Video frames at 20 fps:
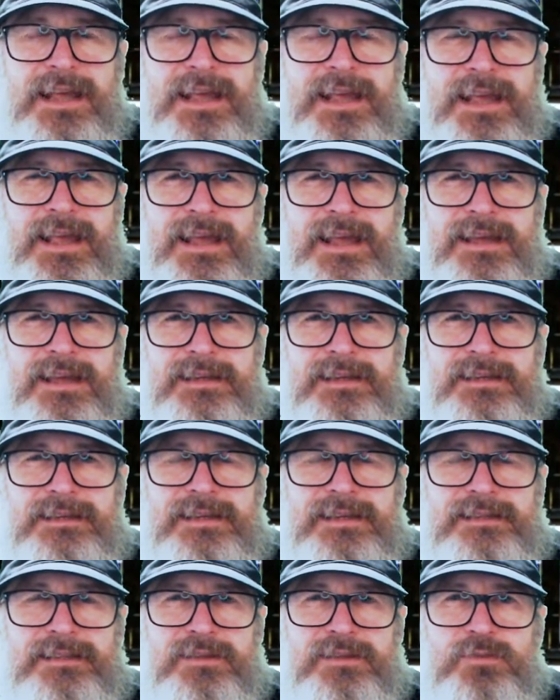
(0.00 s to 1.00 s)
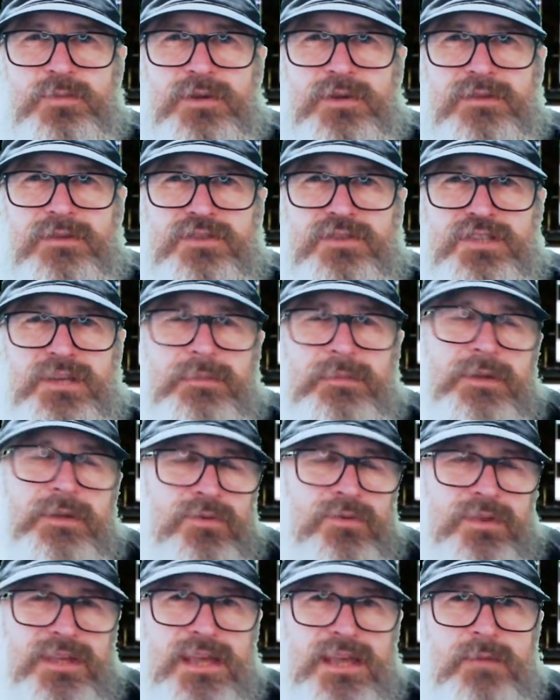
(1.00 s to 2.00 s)
and he does a little bit of a shimmy,
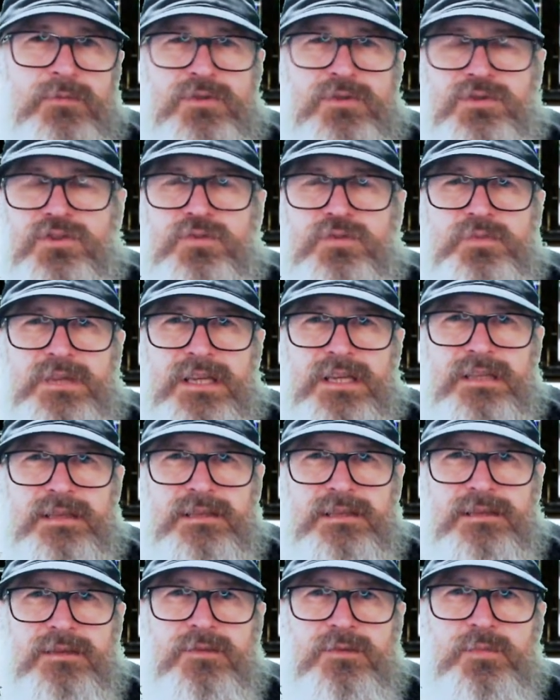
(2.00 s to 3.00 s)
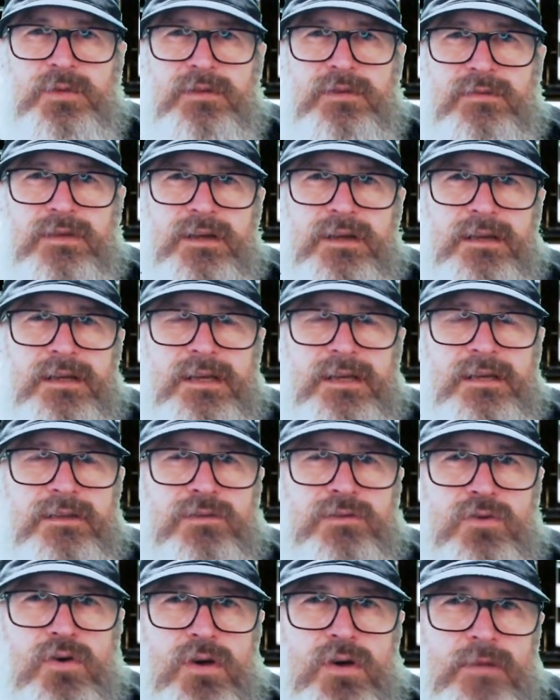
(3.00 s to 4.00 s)
or the camera zooms in, there's a little bit of a
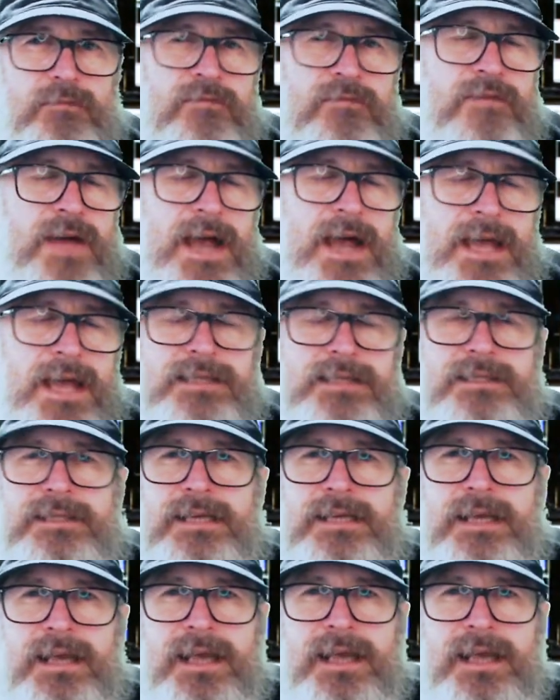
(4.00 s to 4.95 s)
time phase,